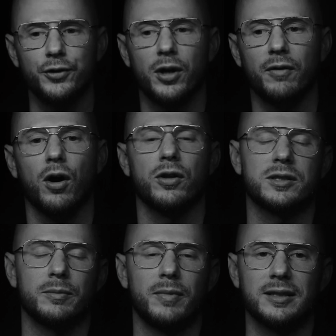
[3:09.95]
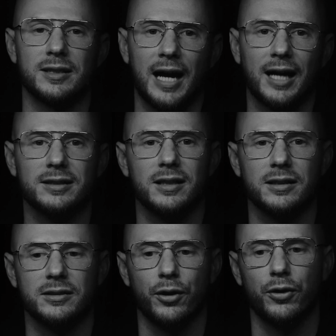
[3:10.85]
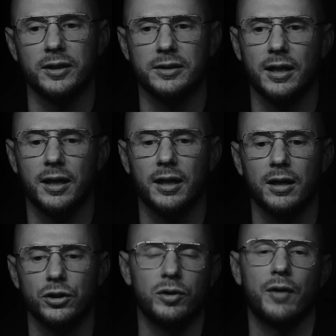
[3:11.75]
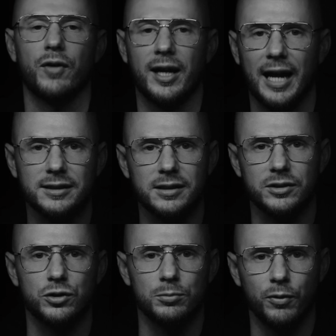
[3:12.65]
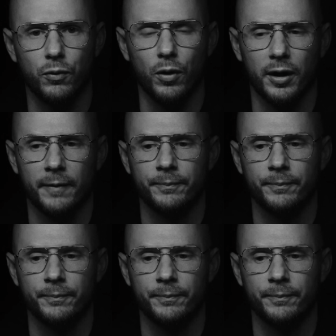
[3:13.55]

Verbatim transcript: you have all this amazing access to things that you never had access to before.